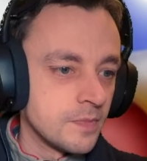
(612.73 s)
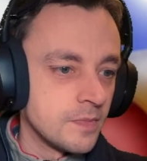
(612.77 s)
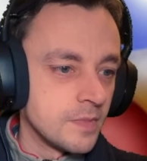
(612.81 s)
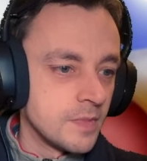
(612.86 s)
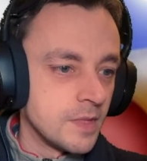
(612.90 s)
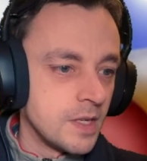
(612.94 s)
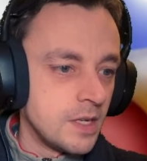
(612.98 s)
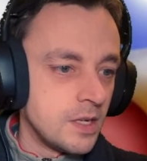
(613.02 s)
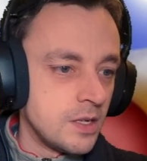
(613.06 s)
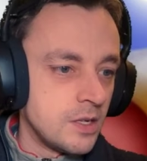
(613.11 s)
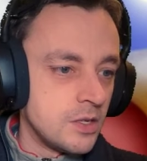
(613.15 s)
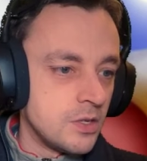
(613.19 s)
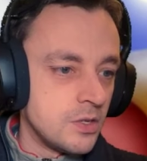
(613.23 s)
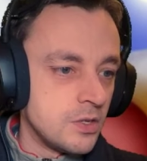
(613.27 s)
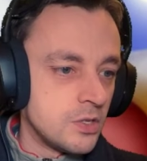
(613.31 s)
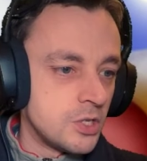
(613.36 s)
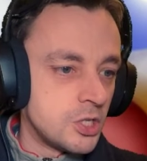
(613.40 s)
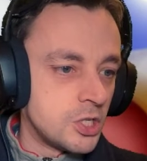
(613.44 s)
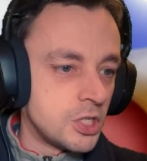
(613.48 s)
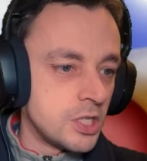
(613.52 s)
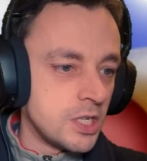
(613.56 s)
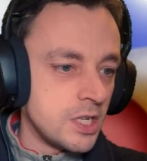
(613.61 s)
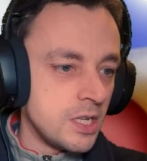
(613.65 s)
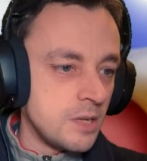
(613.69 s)
Hello,
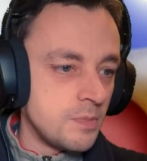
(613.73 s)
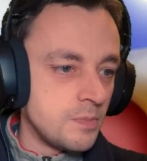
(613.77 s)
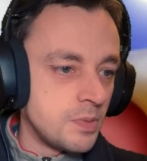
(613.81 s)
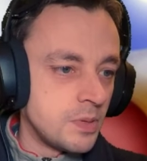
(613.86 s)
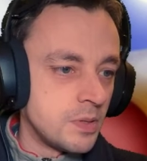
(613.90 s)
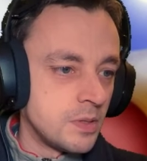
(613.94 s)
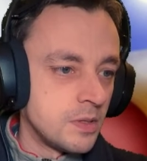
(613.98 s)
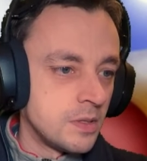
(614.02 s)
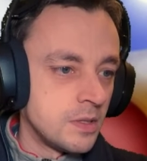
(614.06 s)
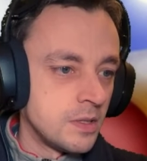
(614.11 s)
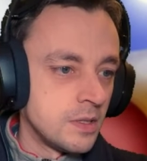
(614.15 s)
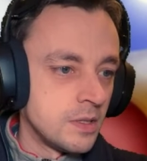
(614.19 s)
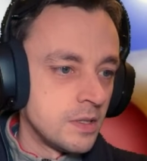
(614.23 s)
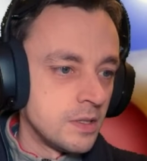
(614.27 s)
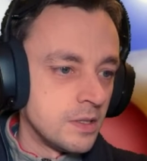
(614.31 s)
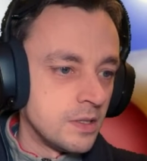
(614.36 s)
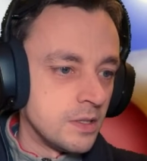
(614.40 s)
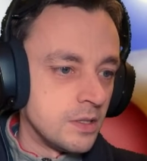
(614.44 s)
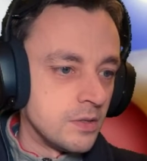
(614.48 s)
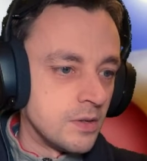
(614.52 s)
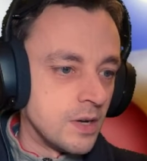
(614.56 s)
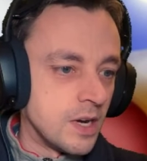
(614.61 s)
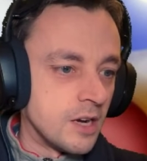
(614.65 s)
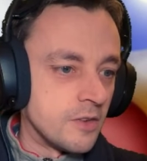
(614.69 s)
sheep.
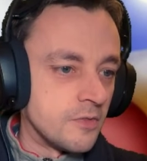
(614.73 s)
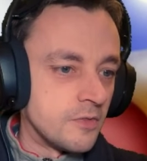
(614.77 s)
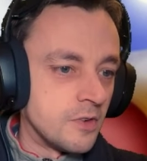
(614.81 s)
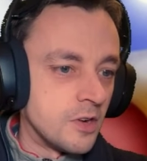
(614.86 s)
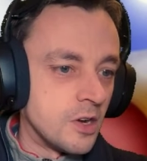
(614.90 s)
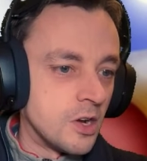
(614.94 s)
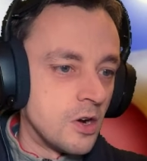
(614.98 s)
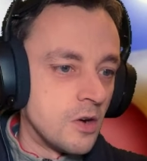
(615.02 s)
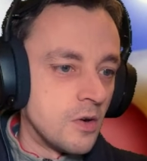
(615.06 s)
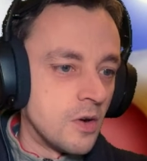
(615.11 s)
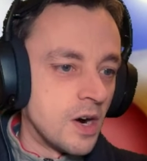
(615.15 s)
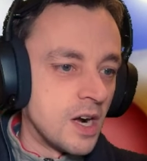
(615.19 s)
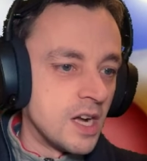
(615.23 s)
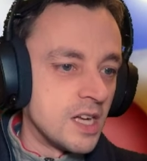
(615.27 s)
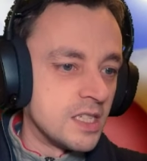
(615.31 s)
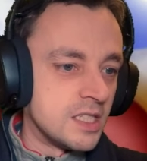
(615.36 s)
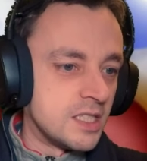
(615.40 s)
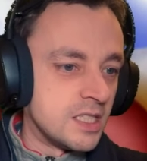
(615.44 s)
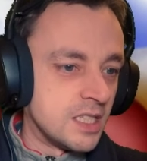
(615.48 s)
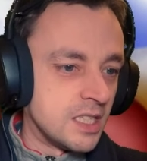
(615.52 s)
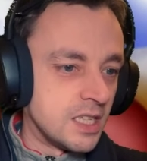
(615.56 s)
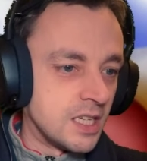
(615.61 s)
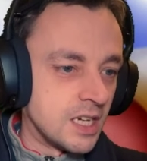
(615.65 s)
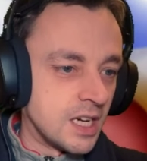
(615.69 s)
You have no
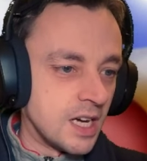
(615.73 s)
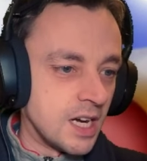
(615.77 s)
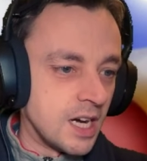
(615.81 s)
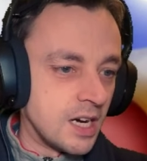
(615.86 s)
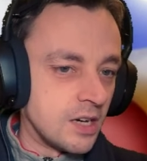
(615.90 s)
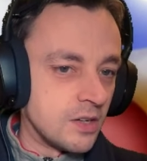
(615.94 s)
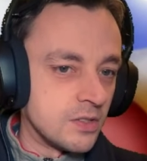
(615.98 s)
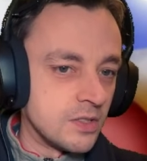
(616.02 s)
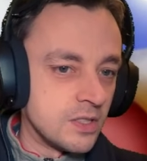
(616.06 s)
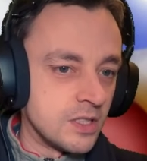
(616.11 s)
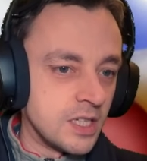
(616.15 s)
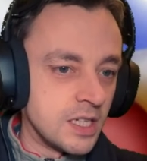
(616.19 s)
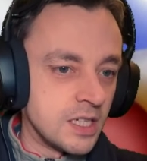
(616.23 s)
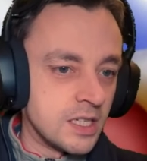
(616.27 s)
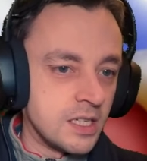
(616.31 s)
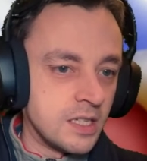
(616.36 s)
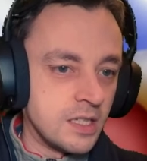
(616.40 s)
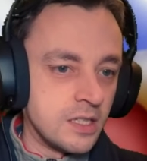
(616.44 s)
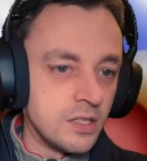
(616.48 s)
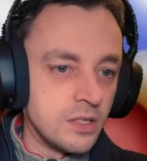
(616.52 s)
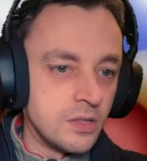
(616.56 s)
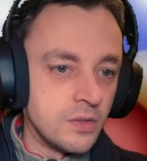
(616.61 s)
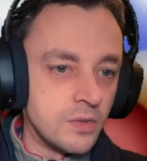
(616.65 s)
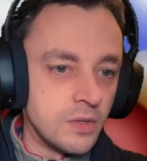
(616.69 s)
idea how lucky
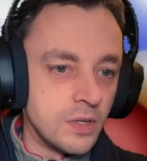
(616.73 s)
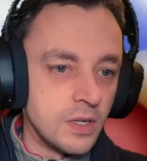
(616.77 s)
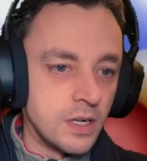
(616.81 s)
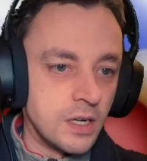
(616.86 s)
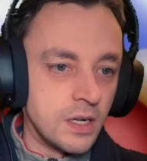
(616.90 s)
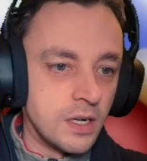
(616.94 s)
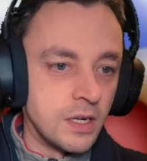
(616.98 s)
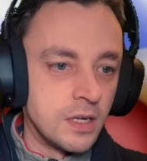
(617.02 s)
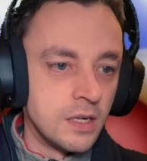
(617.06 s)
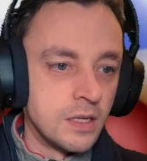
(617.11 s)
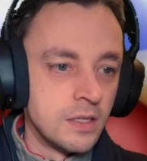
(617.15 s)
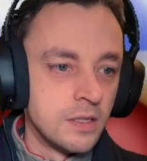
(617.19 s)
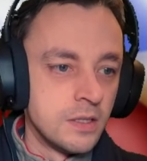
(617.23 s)
you are.